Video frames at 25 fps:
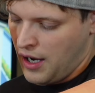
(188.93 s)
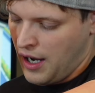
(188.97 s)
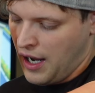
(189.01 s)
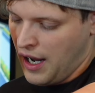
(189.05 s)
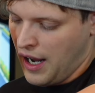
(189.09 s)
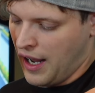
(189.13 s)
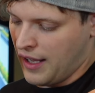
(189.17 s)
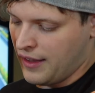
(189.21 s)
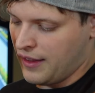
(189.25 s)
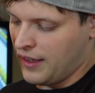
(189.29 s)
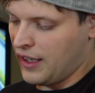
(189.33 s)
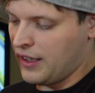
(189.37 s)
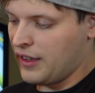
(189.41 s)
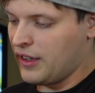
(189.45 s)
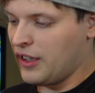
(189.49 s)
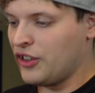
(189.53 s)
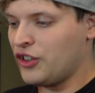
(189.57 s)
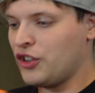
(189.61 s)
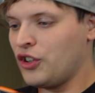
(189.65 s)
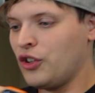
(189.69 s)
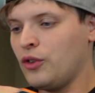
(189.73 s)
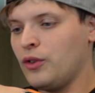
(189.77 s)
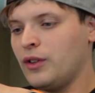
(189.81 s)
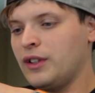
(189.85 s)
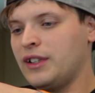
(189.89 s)
And then the
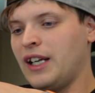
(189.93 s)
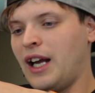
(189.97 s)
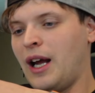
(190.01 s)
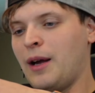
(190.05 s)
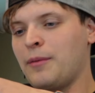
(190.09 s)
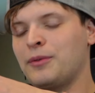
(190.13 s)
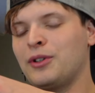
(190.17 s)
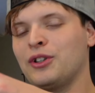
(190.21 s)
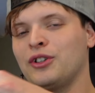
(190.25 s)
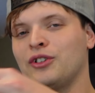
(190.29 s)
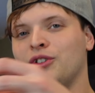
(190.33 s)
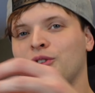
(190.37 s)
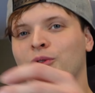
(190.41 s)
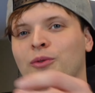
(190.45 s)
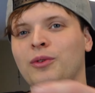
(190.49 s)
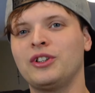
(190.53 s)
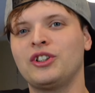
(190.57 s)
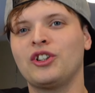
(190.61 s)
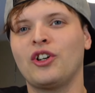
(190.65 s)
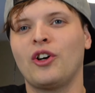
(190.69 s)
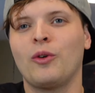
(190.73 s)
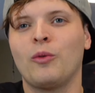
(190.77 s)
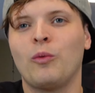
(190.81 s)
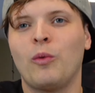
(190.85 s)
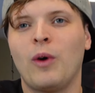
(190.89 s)
2 adapters, which
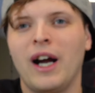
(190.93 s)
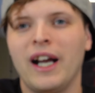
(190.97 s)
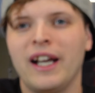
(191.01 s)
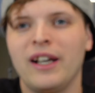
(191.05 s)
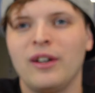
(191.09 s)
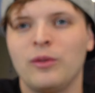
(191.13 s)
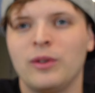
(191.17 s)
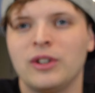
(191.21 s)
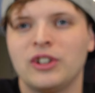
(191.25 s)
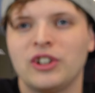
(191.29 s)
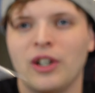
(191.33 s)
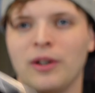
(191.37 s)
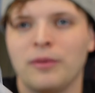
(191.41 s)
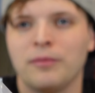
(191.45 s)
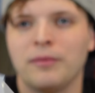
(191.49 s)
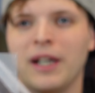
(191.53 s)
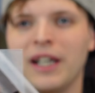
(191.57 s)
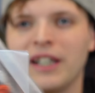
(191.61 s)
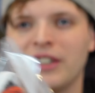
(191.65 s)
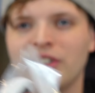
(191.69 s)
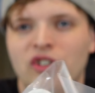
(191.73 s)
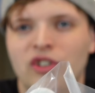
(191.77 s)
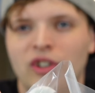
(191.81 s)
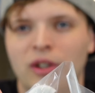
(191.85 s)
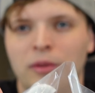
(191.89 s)
are white, which I'm
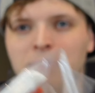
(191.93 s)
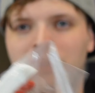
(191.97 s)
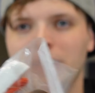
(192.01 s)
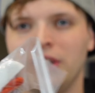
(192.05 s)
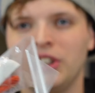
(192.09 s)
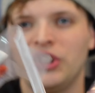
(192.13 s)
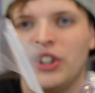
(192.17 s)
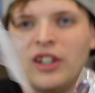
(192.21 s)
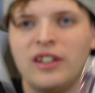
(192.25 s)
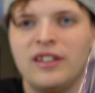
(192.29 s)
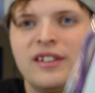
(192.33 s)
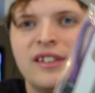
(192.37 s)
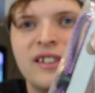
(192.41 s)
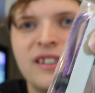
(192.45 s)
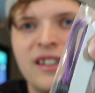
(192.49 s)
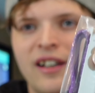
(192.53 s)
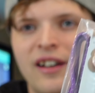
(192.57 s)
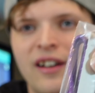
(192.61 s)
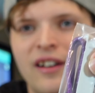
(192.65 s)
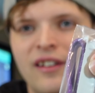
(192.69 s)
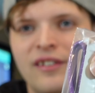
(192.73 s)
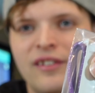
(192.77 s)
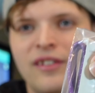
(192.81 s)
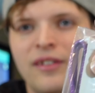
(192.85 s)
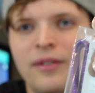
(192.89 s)
extremely jealous
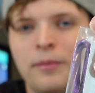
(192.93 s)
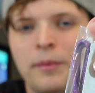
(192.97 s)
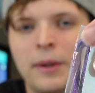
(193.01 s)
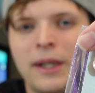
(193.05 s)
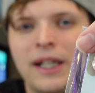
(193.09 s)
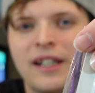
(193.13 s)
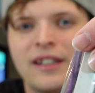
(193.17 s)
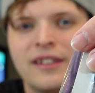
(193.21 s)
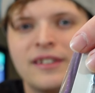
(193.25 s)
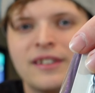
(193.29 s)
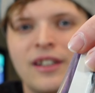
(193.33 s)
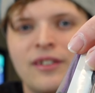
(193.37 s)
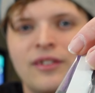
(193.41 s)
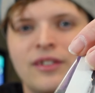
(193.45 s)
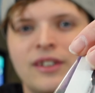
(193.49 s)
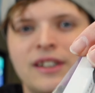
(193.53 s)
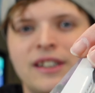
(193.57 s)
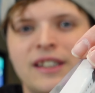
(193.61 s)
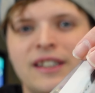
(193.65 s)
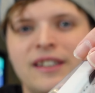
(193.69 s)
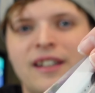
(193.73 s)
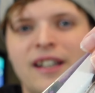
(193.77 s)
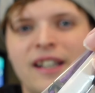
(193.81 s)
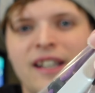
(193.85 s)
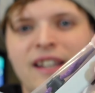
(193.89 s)
of because I
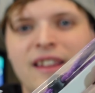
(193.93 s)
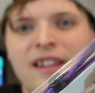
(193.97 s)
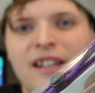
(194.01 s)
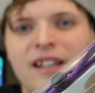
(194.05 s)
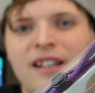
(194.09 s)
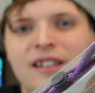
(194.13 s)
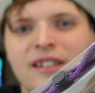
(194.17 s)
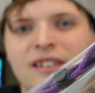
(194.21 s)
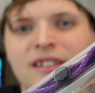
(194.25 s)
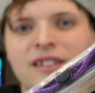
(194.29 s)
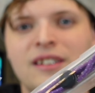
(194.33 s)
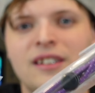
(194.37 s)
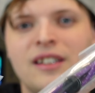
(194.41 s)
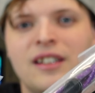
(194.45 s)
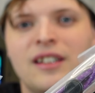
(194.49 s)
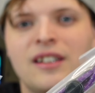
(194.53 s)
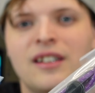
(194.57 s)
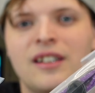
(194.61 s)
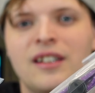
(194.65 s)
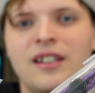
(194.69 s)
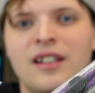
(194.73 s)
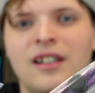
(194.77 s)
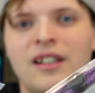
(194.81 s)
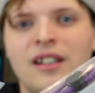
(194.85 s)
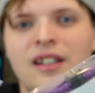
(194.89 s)
really like these.
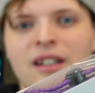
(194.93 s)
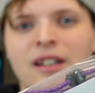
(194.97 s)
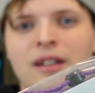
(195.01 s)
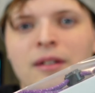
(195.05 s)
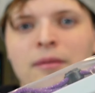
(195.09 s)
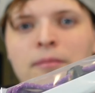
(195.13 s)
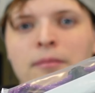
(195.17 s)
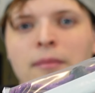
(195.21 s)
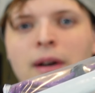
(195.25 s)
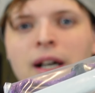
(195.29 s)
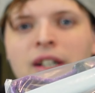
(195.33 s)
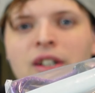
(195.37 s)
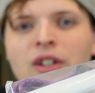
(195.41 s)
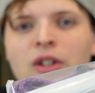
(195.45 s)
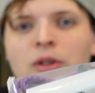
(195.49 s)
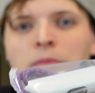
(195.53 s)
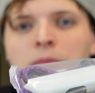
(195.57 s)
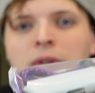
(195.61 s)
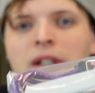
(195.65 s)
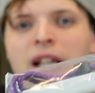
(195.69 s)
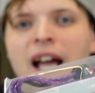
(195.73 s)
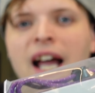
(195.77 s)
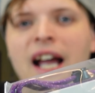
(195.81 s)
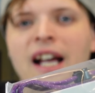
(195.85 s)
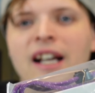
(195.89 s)
Mine are
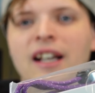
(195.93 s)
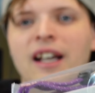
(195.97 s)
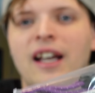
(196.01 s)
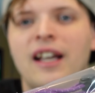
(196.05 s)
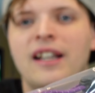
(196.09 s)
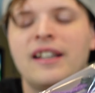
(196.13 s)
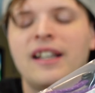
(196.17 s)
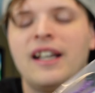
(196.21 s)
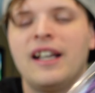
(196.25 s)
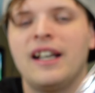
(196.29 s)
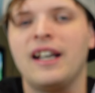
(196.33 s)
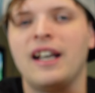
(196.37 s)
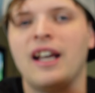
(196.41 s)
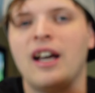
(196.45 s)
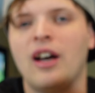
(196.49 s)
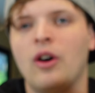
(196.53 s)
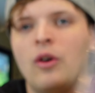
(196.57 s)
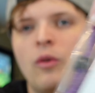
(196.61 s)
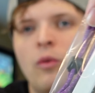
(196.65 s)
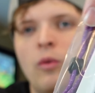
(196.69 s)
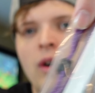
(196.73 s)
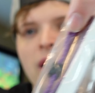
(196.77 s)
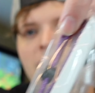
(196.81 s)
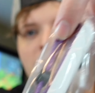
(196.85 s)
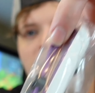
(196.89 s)
black. And then
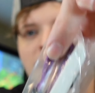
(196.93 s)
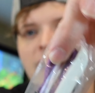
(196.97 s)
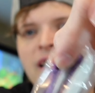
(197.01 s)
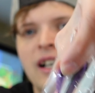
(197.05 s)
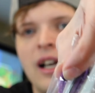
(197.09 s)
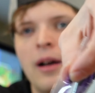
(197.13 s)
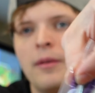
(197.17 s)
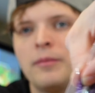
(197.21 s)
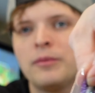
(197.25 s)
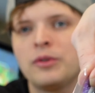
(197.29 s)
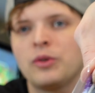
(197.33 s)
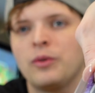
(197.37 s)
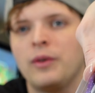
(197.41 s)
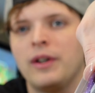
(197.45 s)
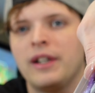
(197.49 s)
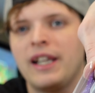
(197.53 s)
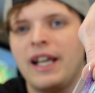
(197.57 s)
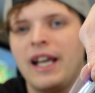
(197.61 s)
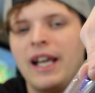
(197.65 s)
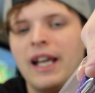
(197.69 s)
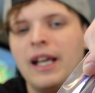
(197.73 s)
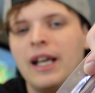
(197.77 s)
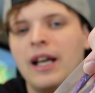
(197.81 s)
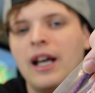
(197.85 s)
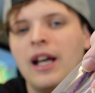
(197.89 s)
one comes with
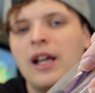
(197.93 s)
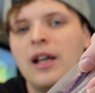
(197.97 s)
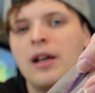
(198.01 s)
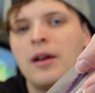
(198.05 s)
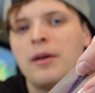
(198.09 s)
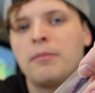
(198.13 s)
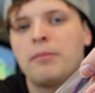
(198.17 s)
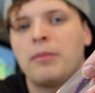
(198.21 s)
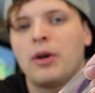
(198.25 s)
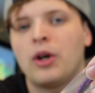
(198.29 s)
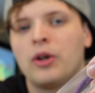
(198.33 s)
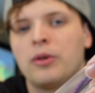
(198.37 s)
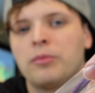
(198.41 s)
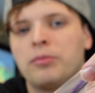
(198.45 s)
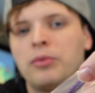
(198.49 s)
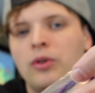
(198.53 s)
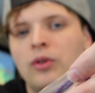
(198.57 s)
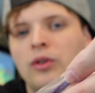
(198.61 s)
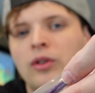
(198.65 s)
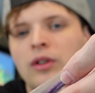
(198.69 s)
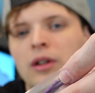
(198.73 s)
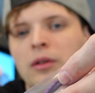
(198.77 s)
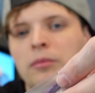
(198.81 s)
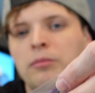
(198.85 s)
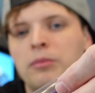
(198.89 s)
a
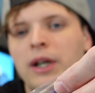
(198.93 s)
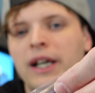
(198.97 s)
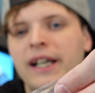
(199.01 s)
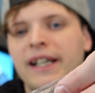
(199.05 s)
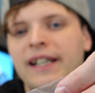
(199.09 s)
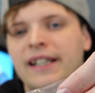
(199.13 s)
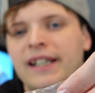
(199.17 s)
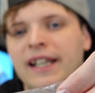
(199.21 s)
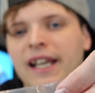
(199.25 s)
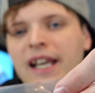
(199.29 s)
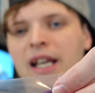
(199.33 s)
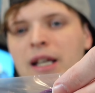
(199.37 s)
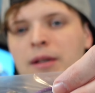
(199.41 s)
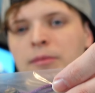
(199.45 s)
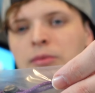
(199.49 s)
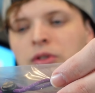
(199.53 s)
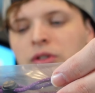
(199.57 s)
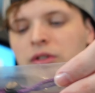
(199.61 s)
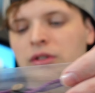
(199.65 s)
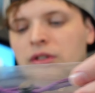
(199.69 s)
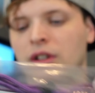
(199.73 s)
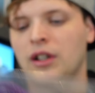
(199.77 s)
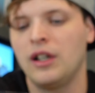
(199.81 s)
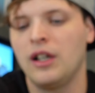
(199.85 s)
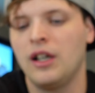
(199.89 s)
purple braided
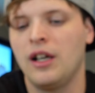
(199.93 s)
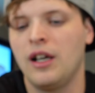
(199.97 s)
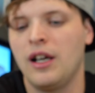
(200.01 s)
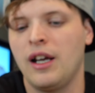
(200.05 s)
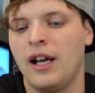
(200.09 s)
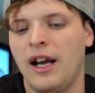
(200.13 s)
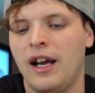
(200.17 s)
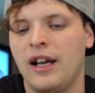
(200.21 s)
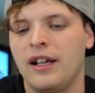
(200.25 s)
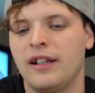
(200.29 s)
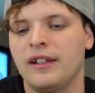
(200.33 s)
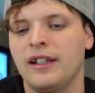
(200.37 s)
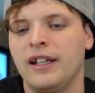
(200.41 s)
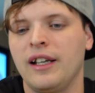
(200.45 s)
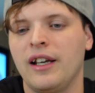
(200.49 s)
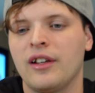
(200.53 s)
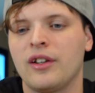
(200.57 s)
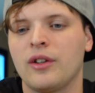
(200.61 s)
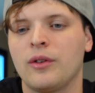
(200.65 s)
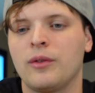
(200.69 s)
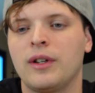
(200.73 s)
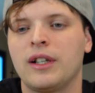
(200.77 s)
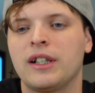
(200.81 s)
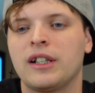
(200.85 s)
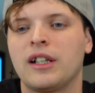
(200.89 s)
cable, and the
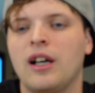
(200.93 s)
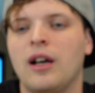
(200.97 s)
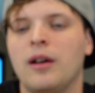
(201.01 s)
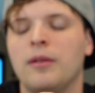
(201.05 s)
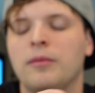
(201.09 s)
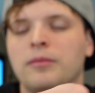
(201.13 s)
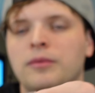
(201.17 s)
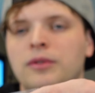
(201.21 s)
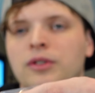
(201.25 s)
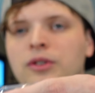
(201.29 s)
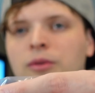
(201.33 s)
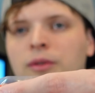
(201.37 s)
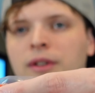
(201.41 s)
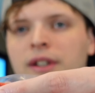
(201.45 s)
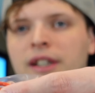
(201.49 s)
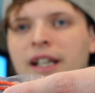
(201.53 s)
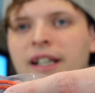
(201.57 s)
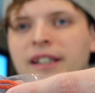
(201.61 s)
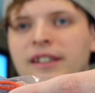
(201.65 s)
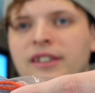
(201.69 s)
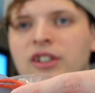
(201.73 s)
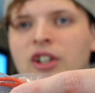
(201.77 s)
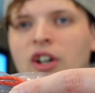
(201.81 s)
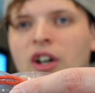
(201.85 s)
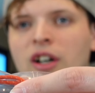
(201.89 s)
other one comes with a
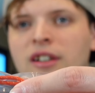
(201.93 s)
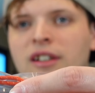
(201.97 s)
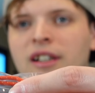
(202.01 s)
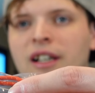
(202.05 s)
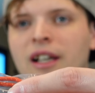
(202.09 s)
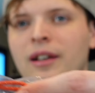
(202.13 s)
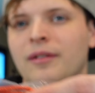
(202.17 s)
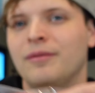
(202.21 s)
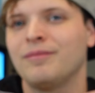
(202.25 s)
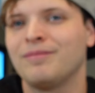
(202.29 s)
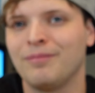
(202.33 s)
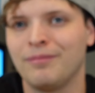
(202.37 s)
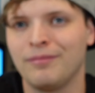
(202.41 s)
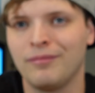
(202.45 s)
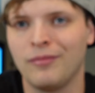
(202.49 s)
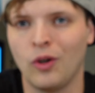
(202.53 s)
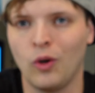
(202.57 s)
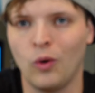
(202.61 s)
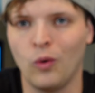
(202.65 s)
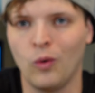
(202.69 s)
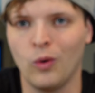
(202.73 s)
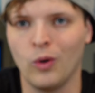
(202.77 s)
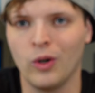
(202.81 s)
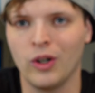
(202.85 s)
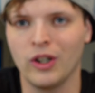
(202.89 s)
scarlet
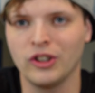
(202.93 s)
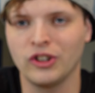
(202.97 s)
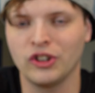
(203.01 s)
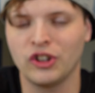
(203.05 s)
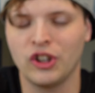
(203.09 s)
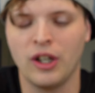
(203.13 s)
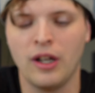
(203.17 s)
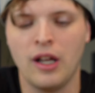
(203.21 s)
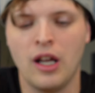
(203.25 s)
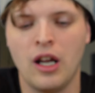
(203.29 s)
orange